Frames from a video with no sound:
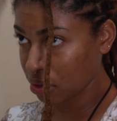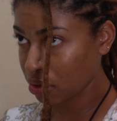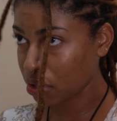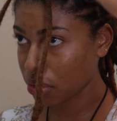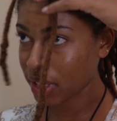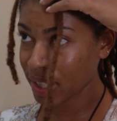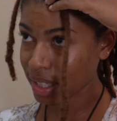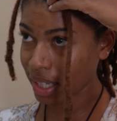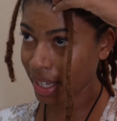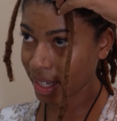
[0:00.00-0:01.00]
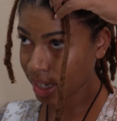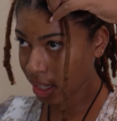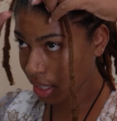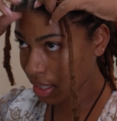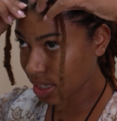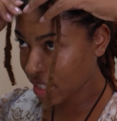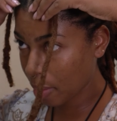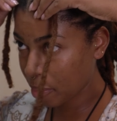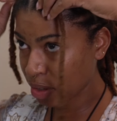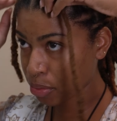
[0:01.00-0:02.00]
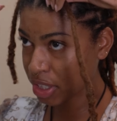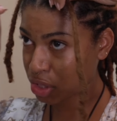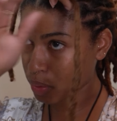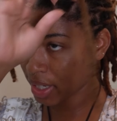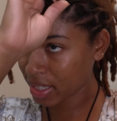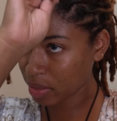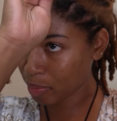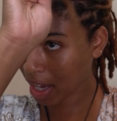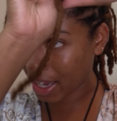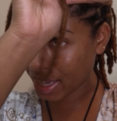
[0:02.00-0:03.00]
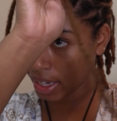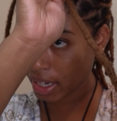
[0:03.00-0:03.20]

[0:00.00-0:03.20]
do this like semi retwist by